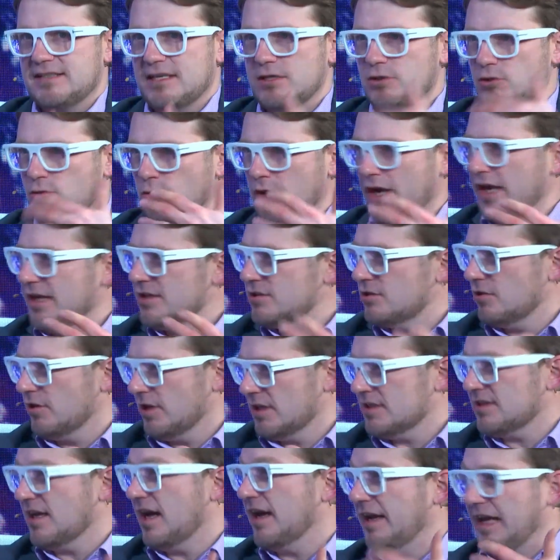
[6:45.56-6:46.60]
situation
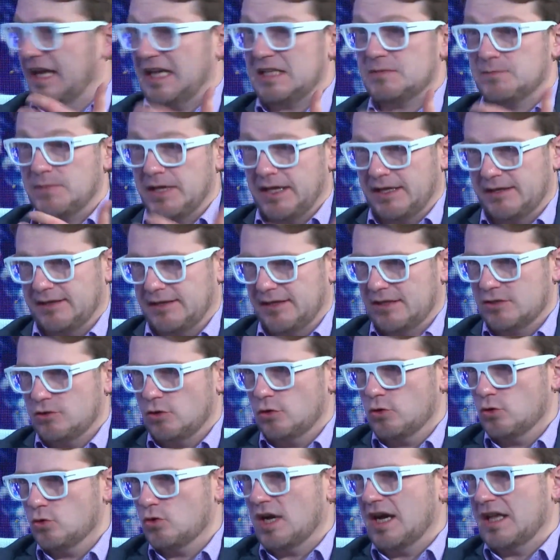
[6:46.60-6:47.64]
is unexpected, so
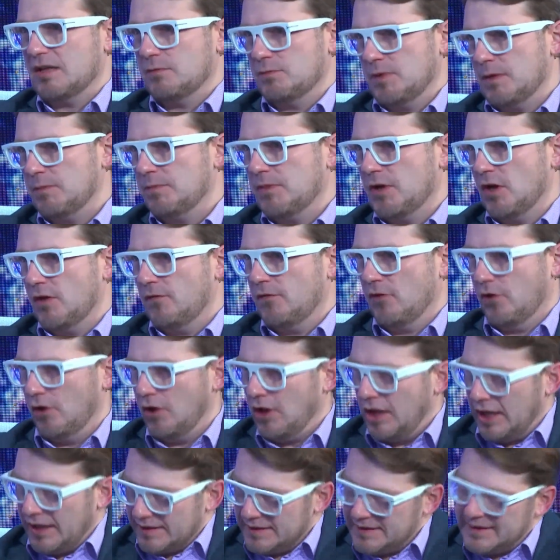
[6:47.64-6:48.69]
you can't prepare for
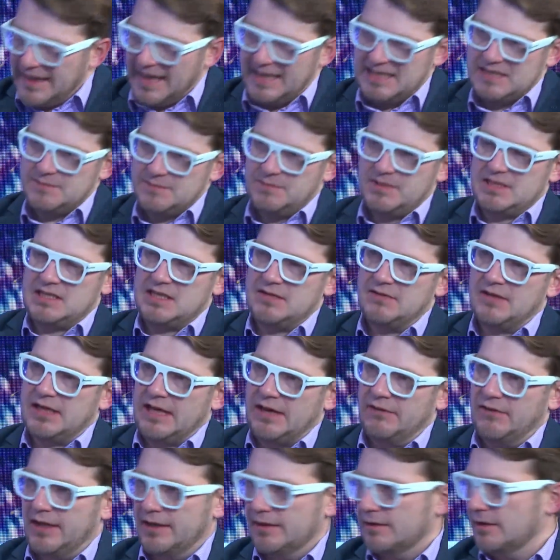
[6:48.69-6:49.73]
that specific
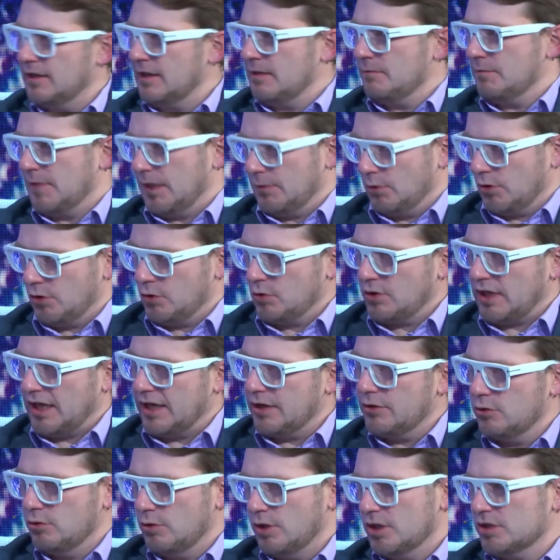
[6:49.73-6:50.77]
event. But what you can
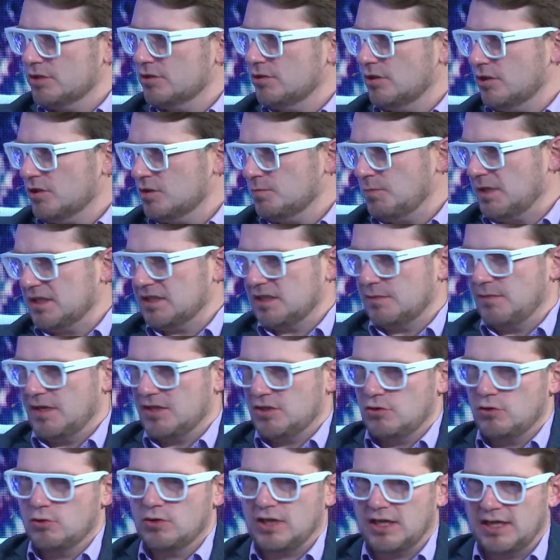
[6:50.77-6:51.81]
do, as Pasi mentioned,
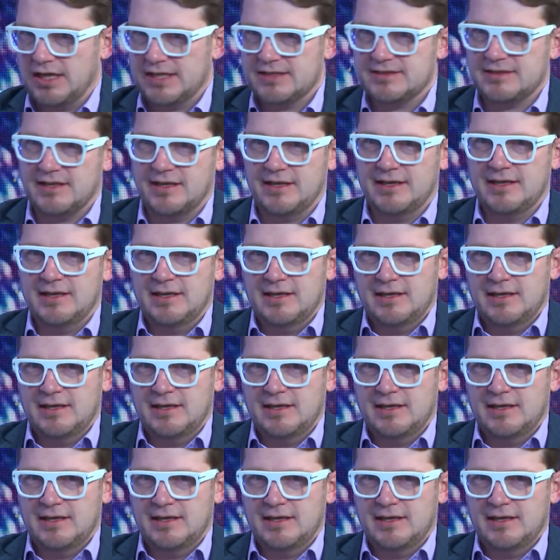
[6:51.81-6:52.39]
you can, let's say,